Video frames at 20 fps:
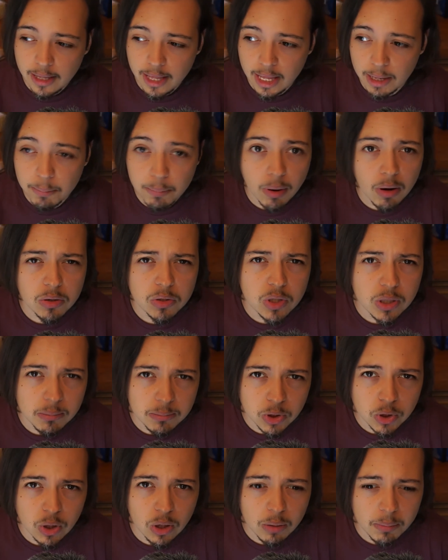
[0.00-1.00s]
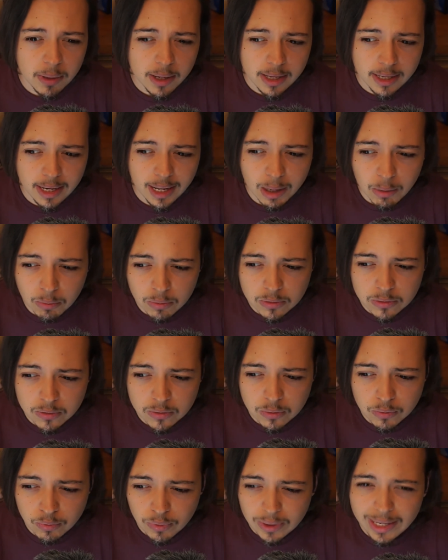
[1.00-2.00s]
a part-time job and I
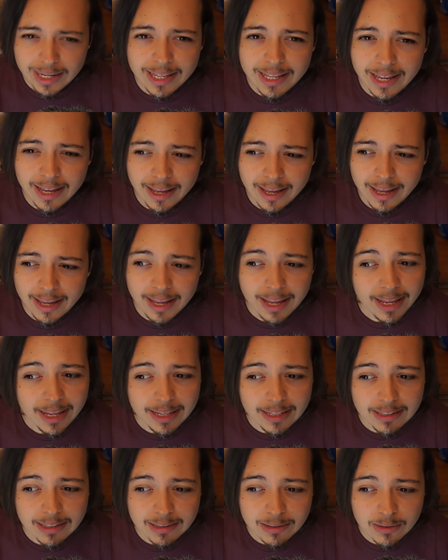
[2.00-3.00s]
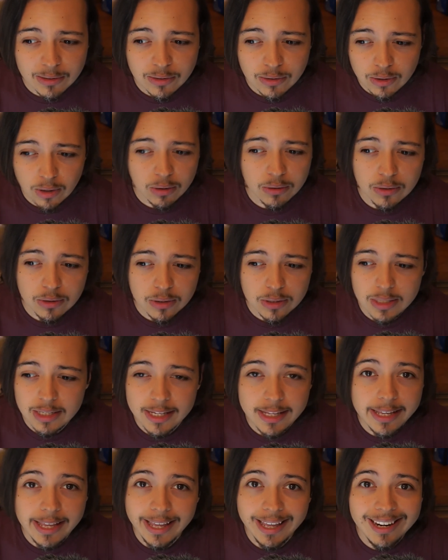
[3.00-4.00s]
was really a standard
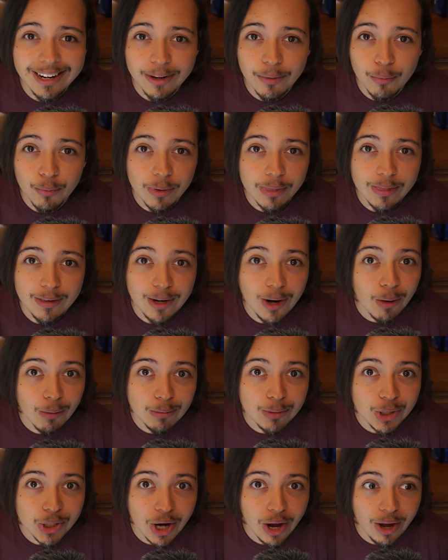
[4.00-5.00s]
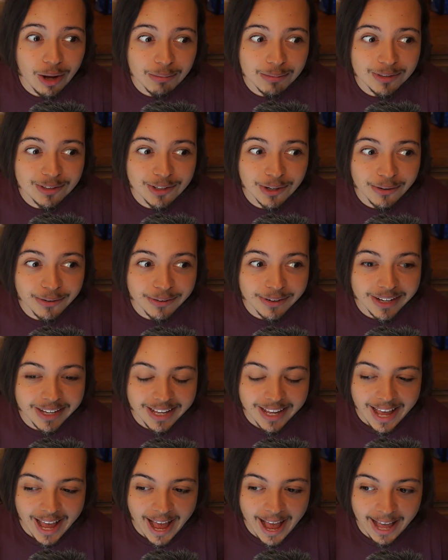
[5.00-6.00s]
kid with no job, so
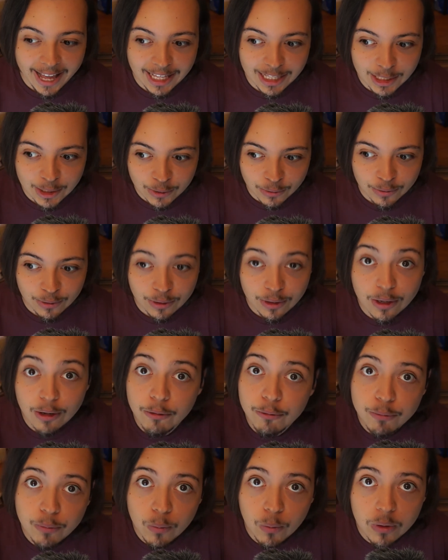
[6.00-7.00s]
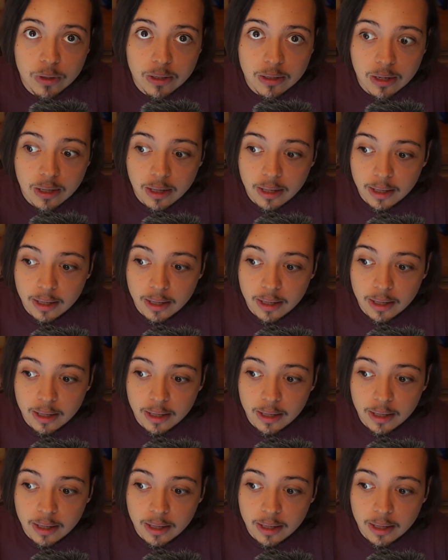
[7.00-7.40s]
I couldn't afford it.